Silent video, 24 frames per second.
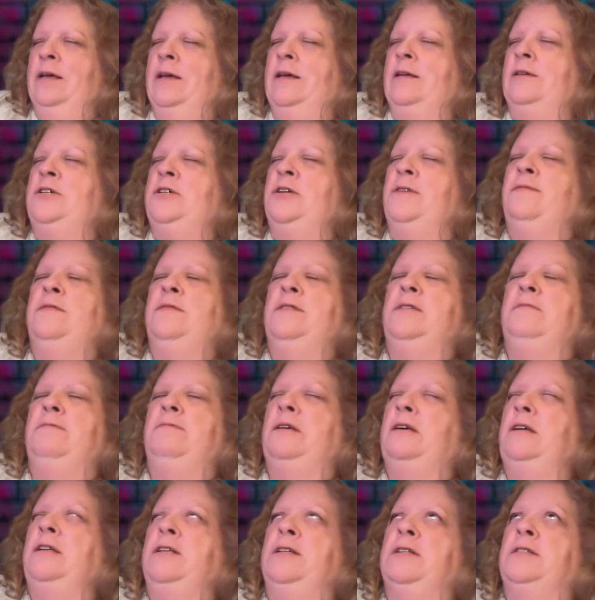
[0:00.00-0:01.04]
Shift
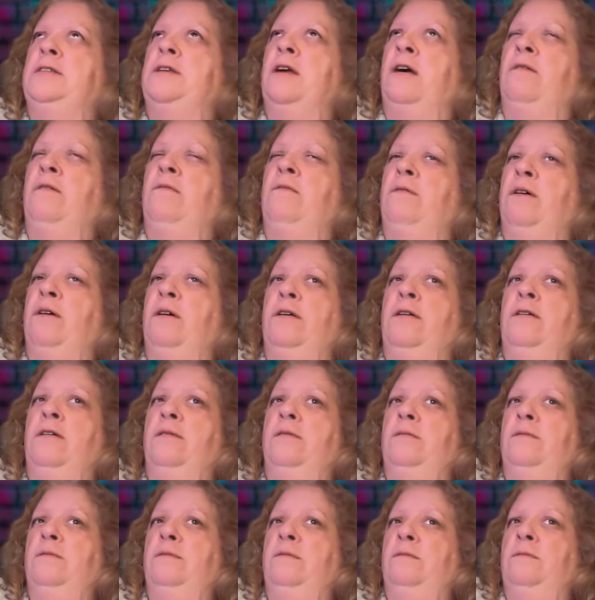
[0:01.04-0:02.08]
really does not work
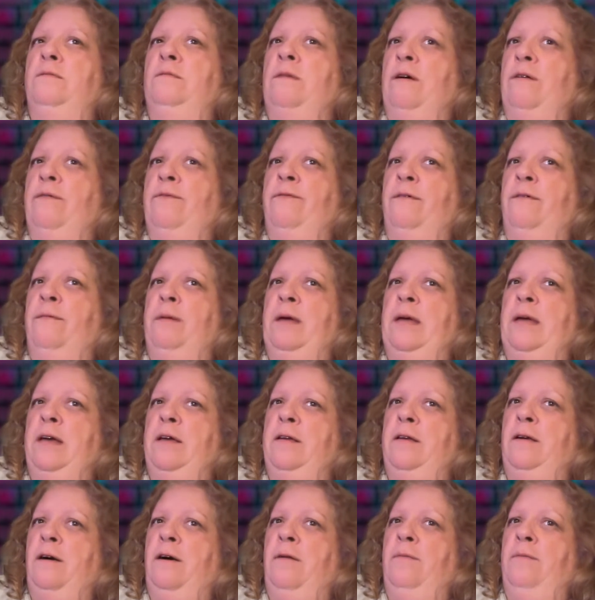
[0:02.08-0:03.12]
well for me at
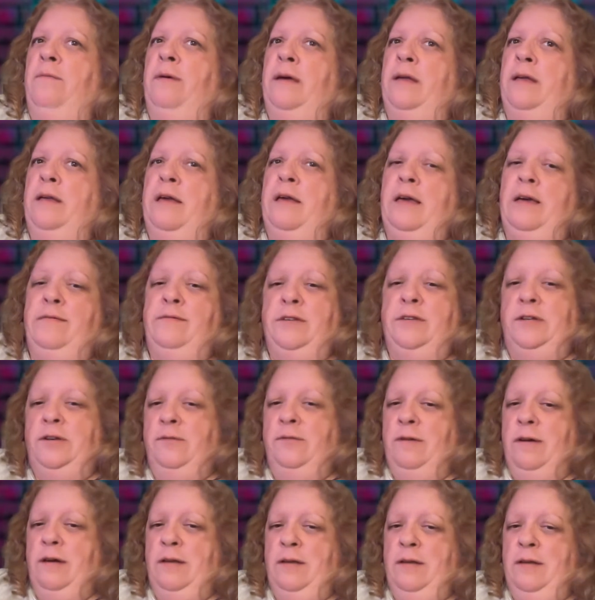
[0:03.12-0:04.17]
all, but I have to do
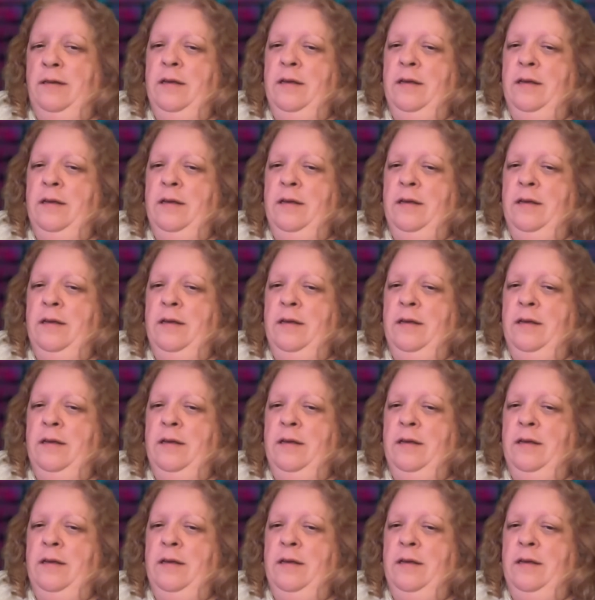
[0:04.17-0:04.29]
it.